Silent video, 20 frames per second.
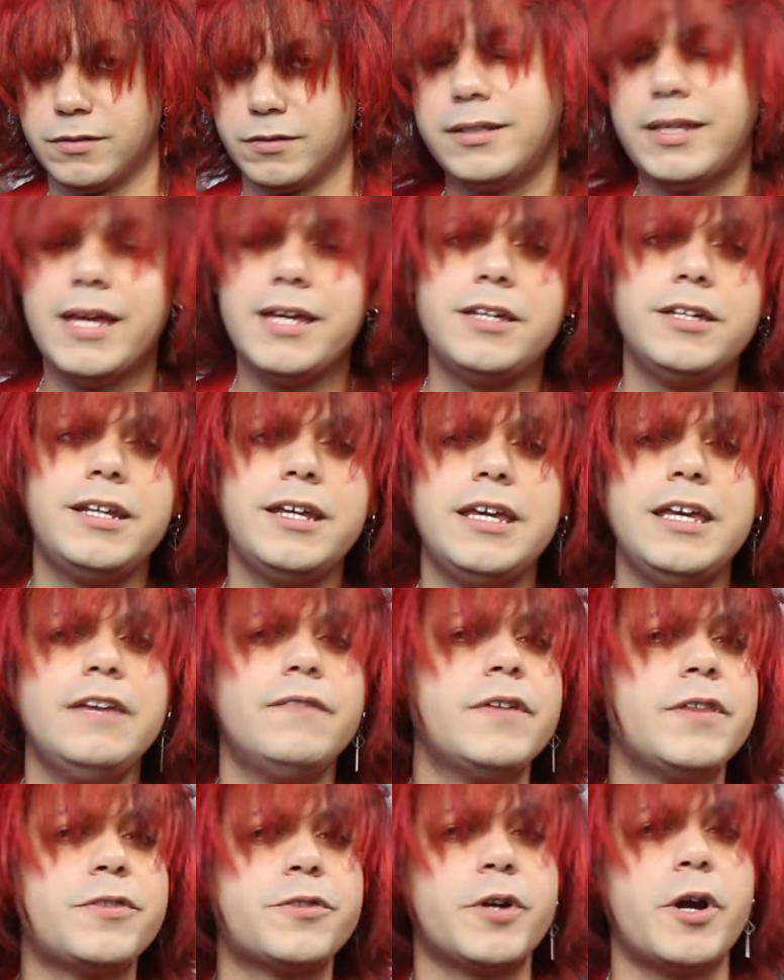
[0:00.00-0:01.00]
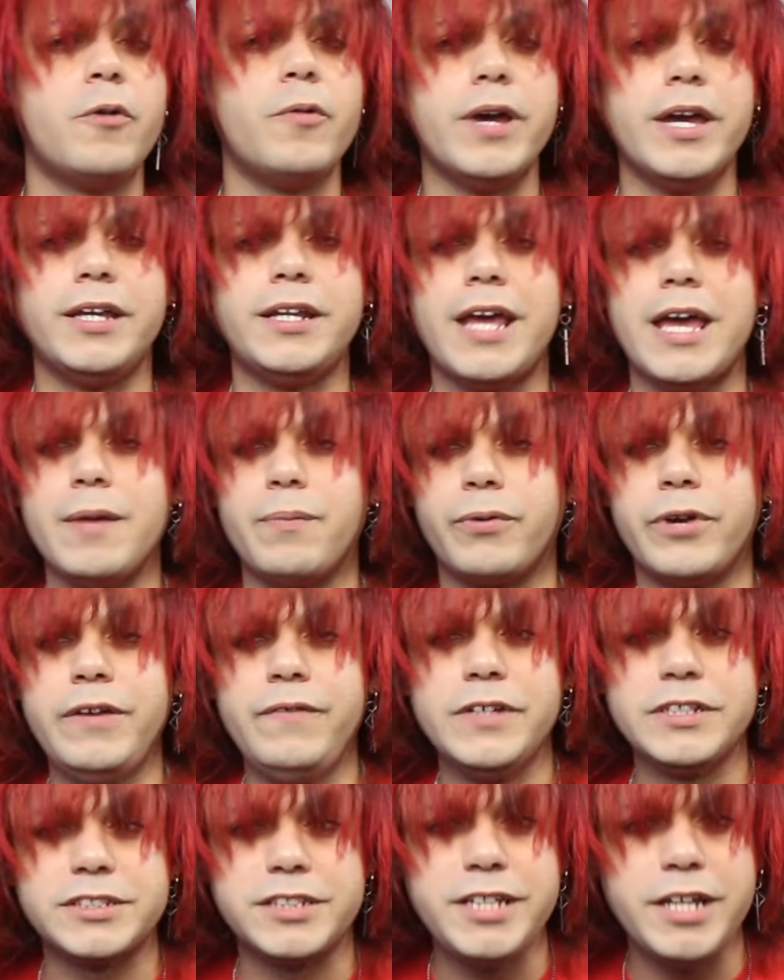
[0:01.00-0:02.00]
They could even throw in a
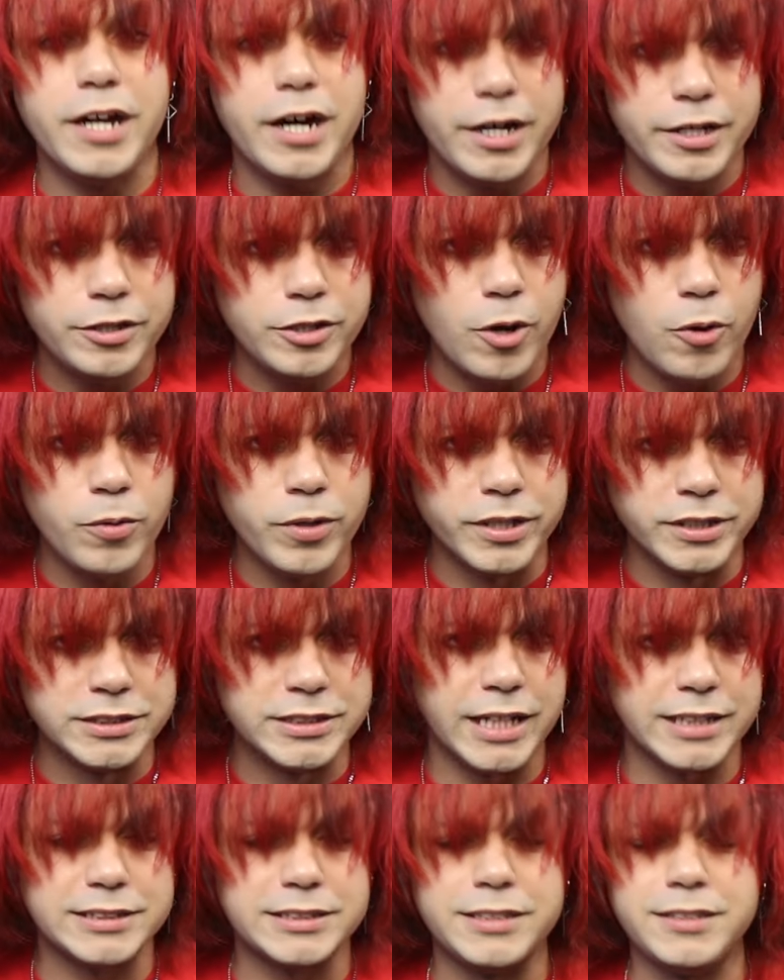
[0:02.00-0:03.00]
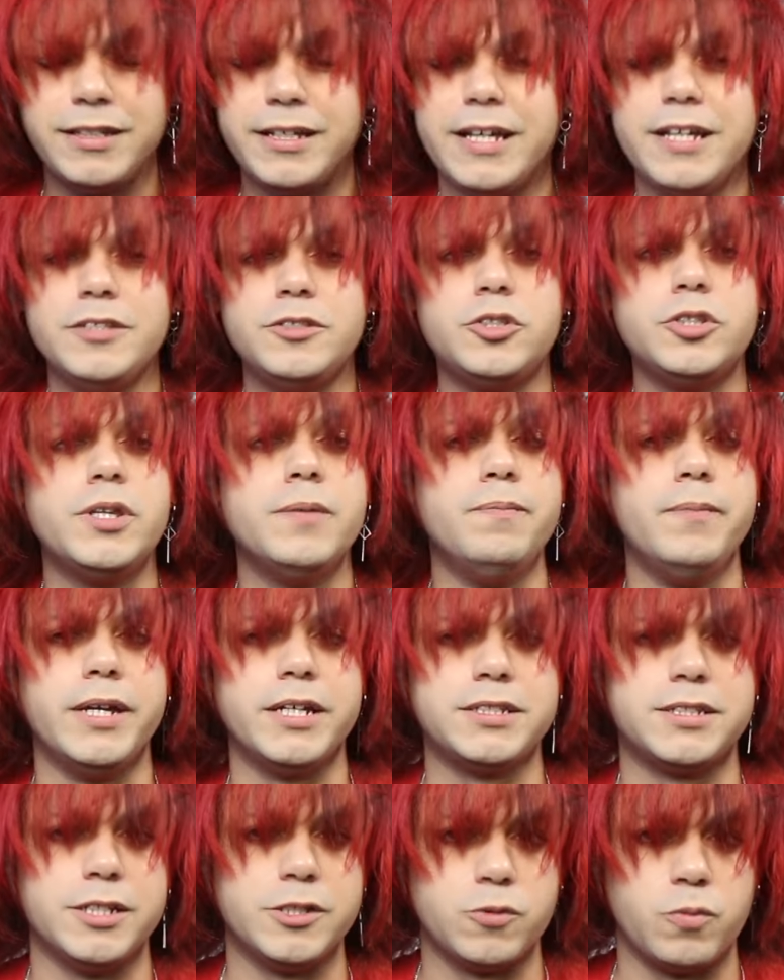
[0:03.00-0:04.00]
previously unknown contestant into the
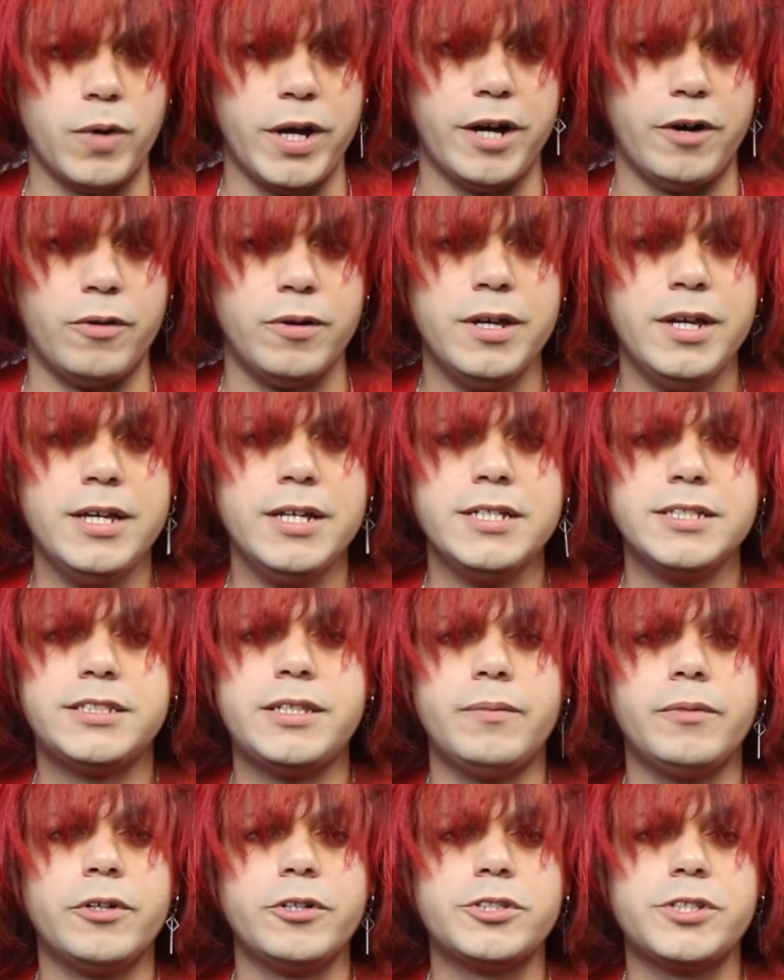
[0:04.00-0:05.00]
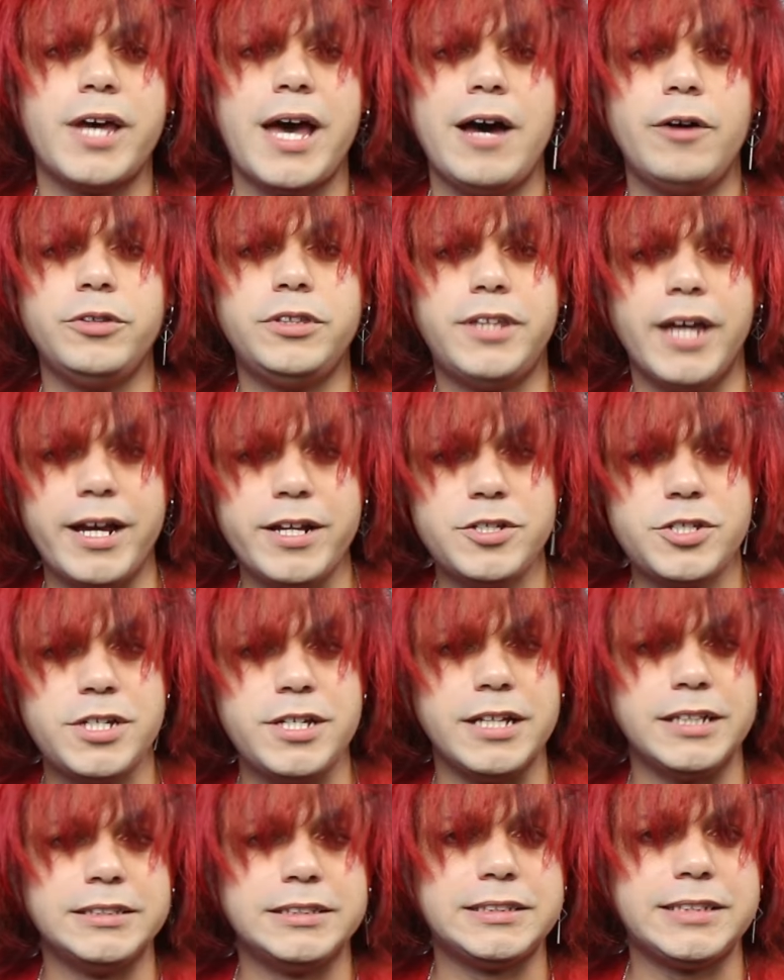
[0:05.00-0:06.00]
mix as well, similar to how
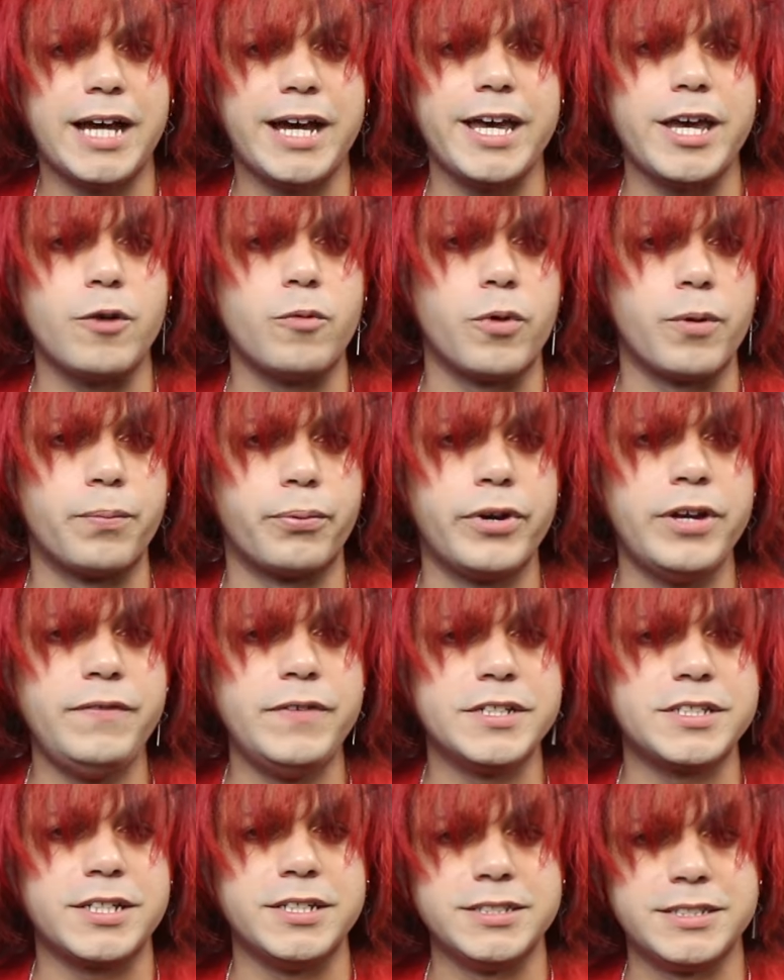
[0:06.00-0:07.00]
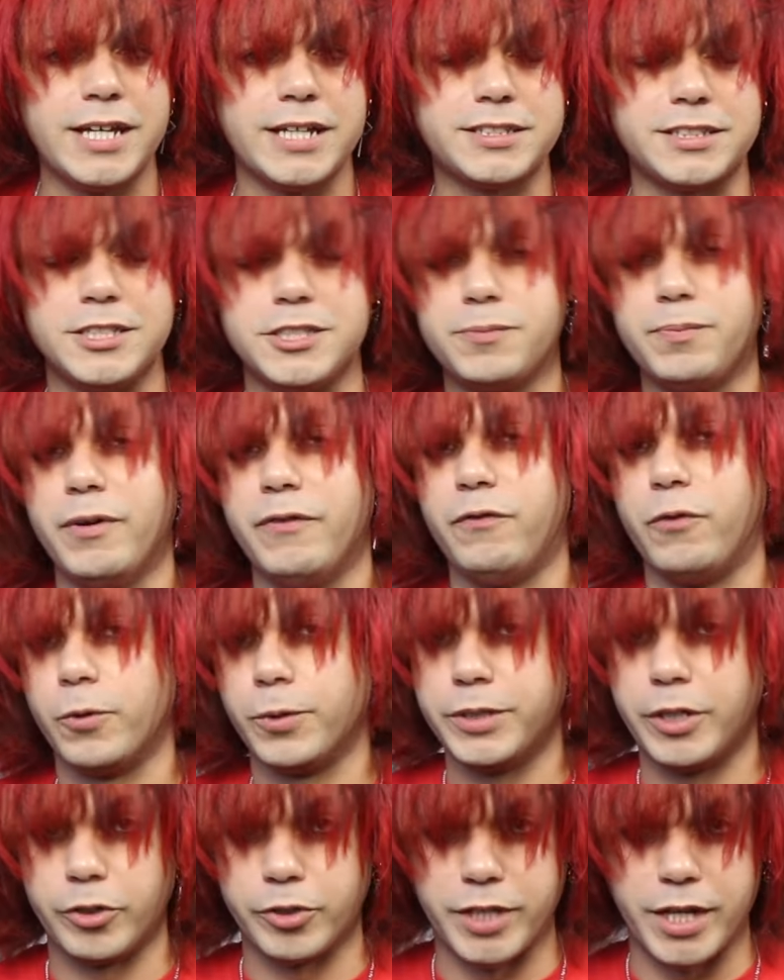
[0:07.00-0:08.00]
Daichi and Sae were previous contestants
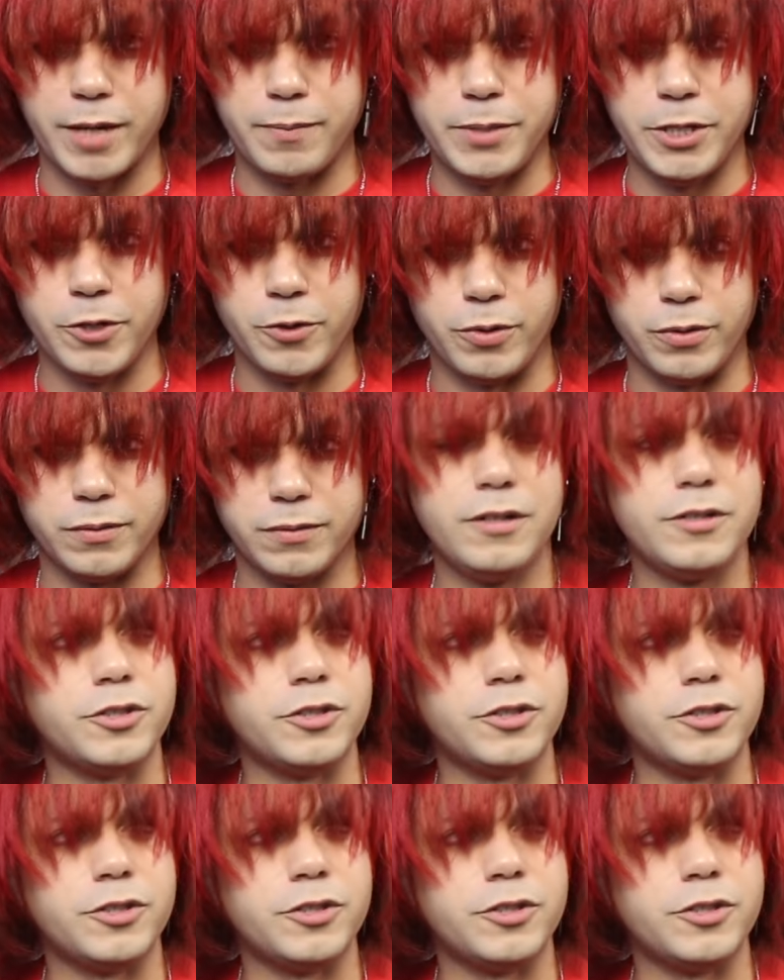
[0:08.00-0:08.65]
before their debut.